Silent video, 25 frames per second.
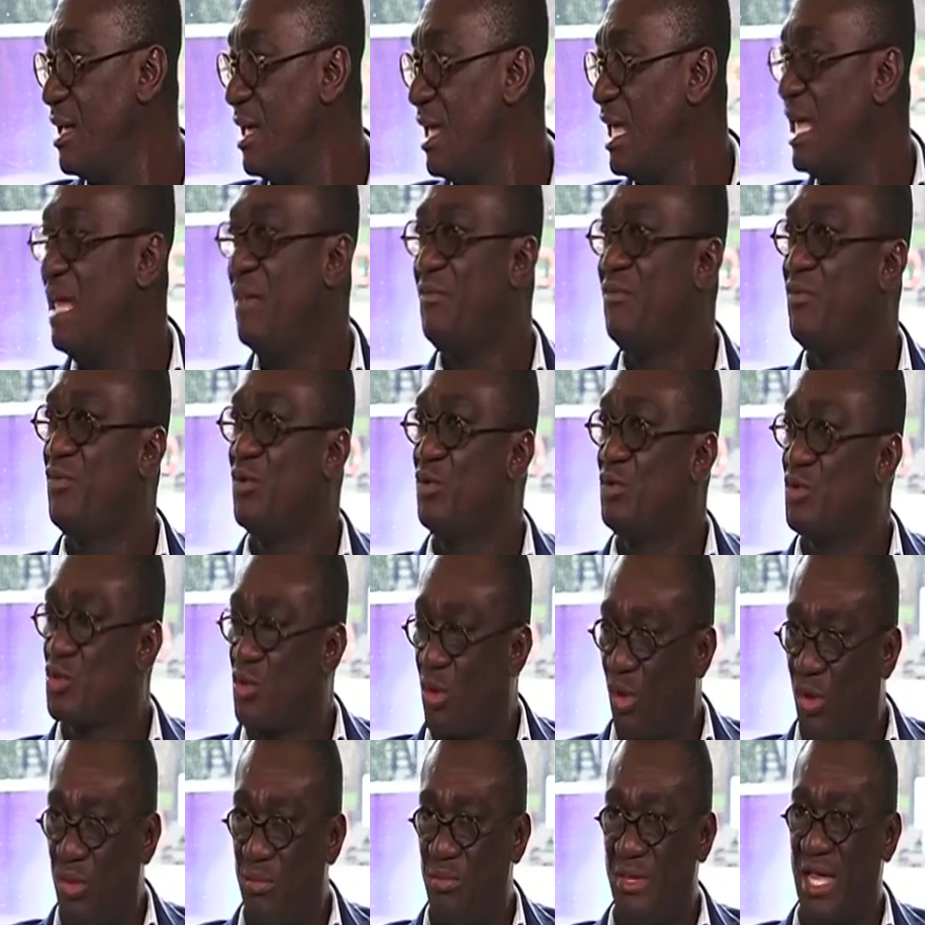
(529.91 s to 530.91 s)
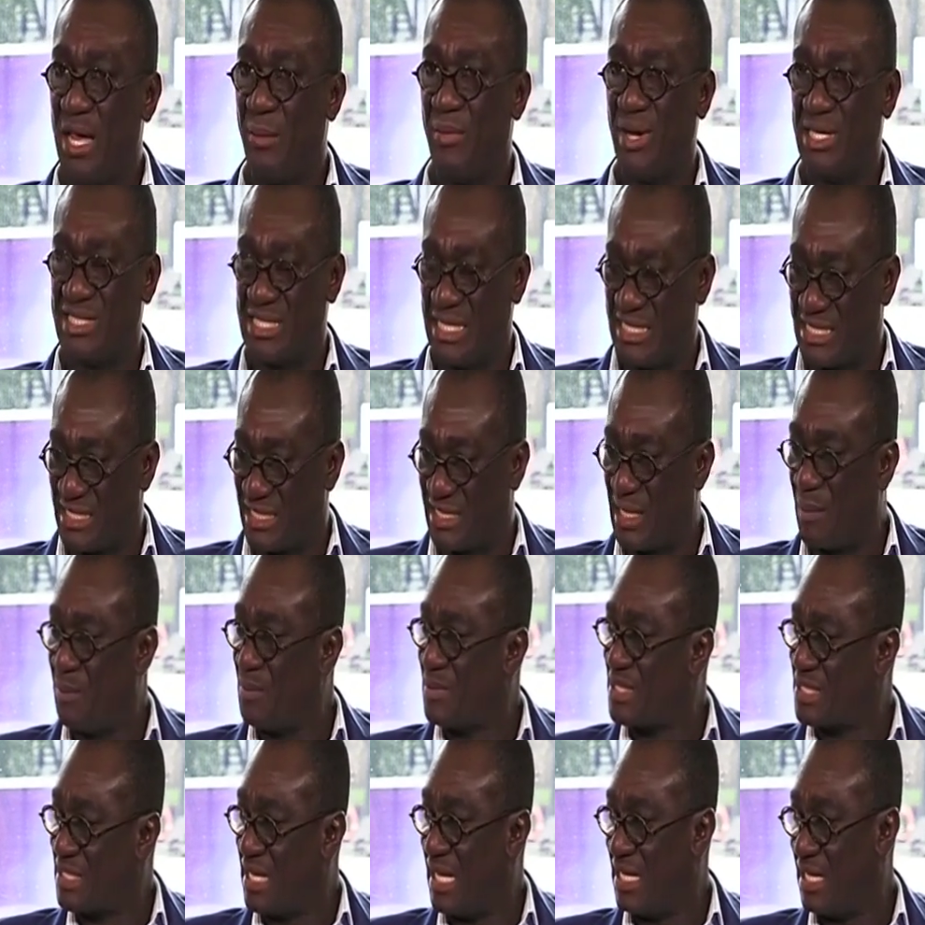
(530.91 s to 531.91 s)
If you told me about a
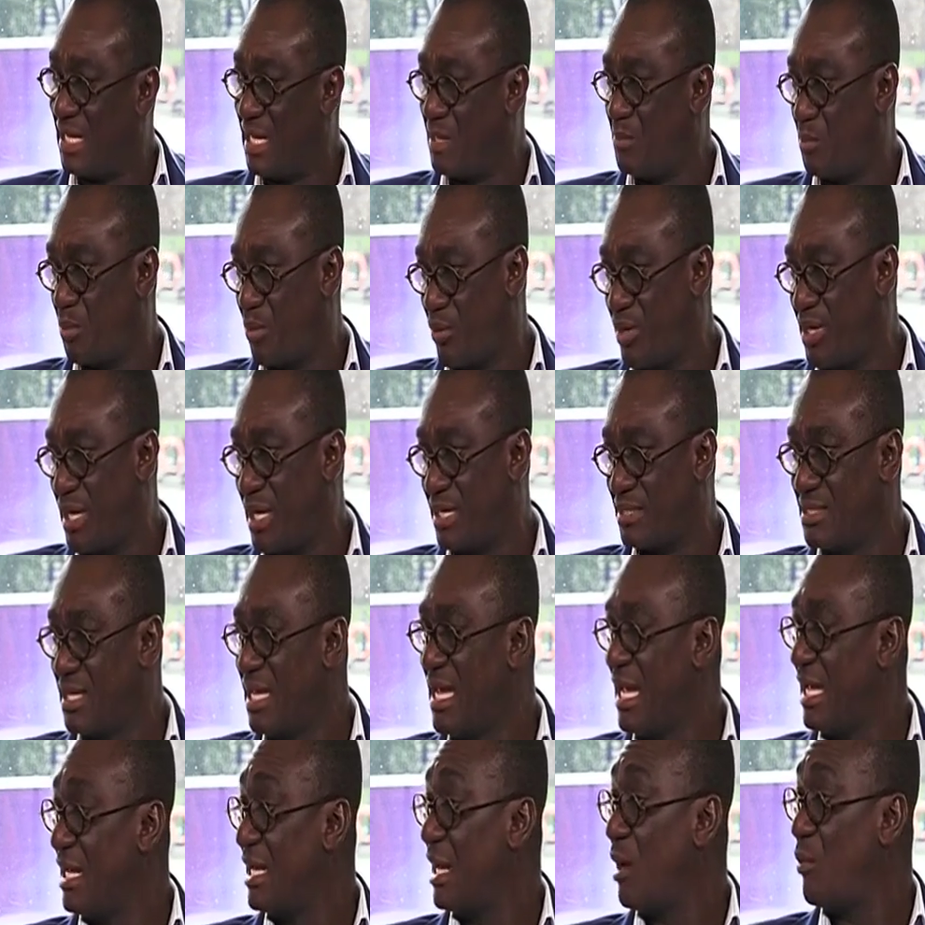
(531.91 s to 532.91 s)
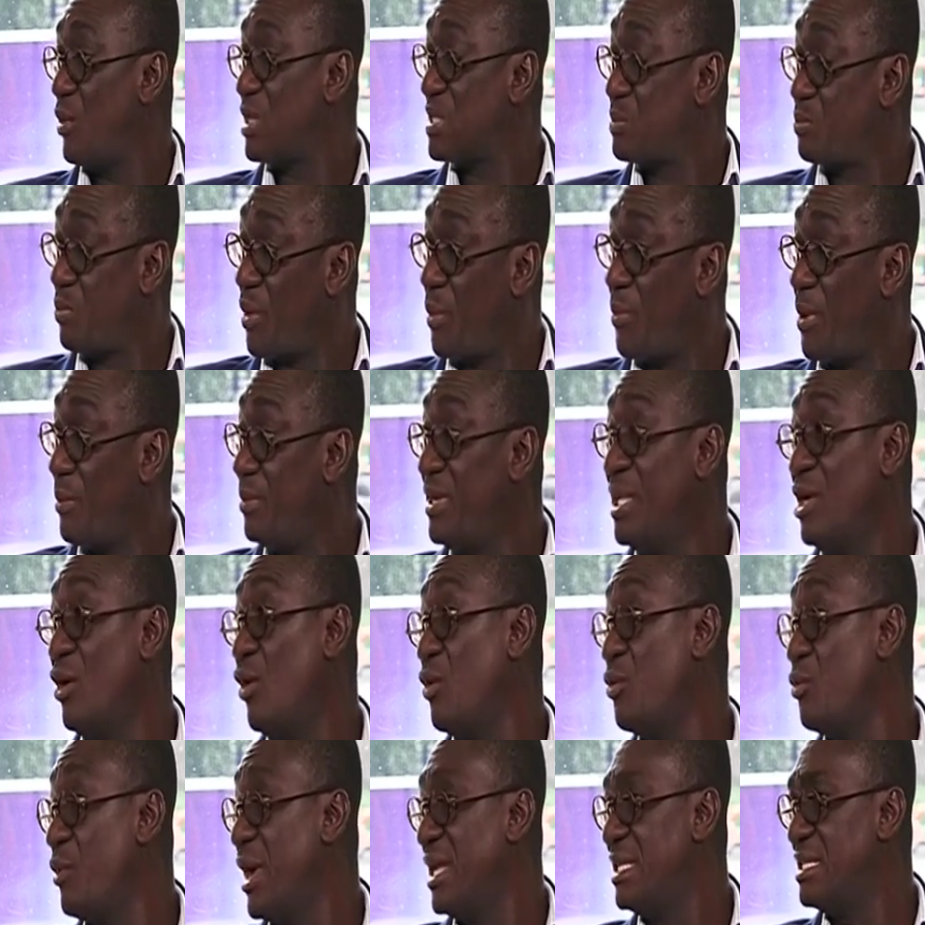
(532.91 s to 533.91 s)
substandard product that was probably
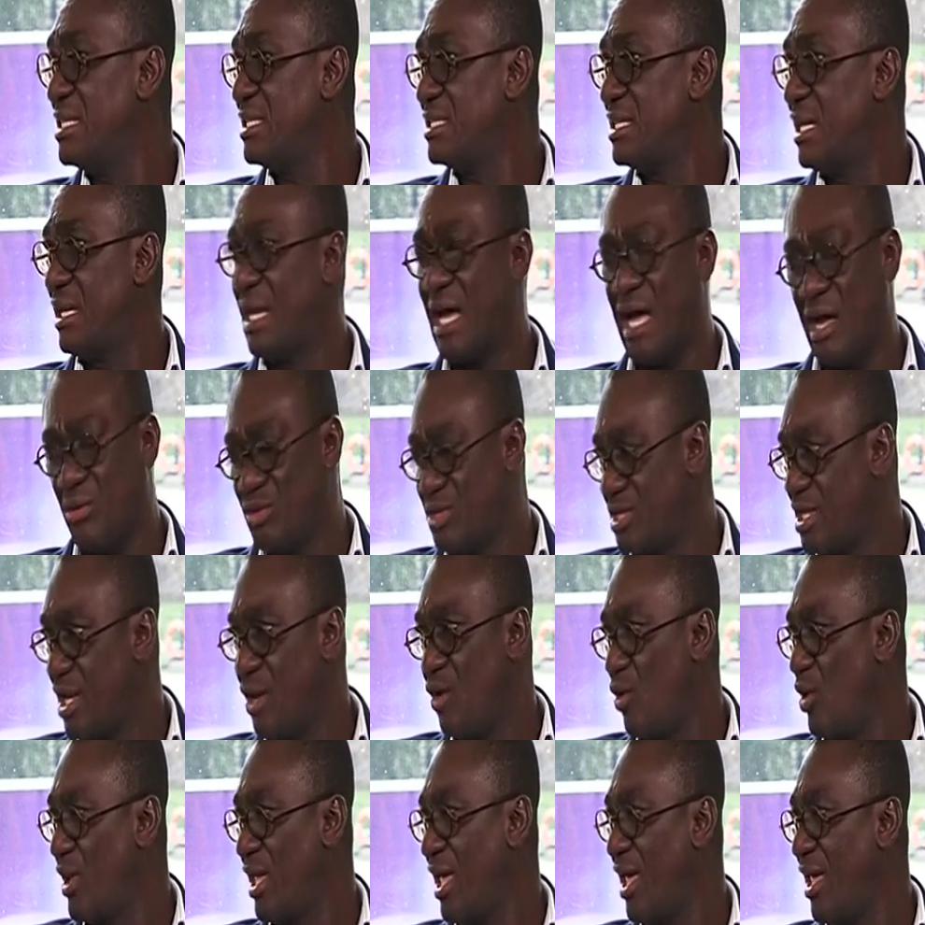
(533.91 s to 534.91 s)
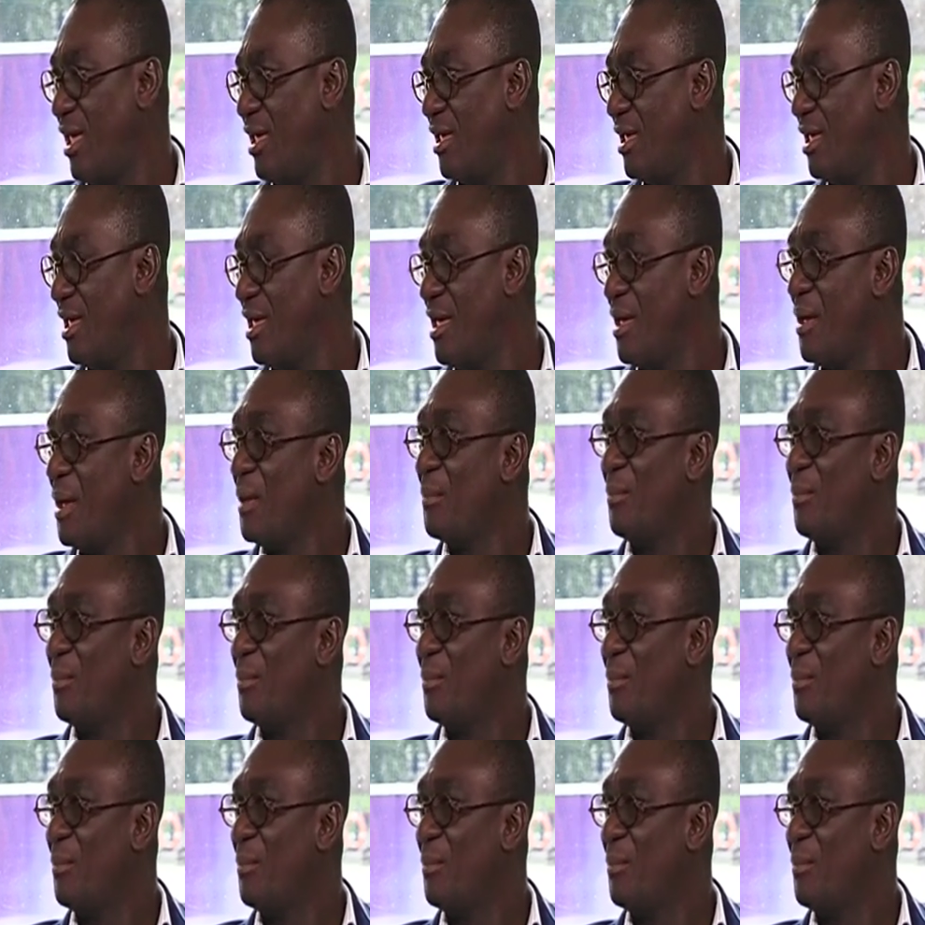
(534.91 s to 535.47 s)
unregistered, I would say okay. Mm.